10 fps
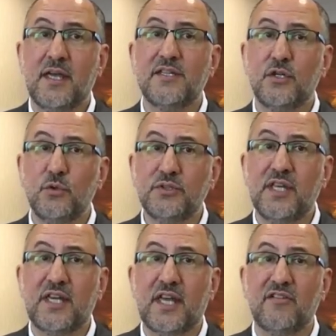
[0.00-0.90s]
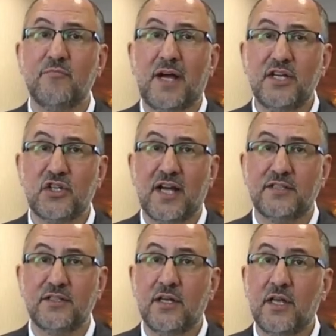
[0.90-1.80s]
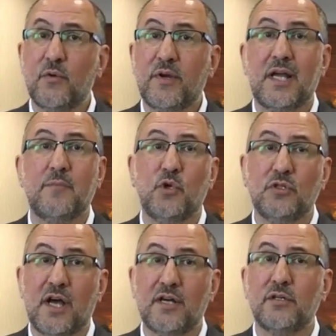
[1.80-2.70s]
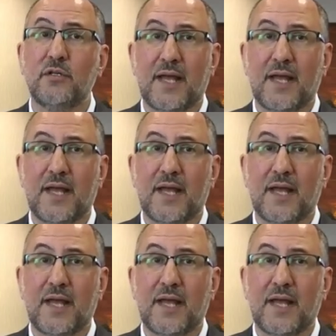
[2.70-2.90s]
is who will take care of my child when I am no longer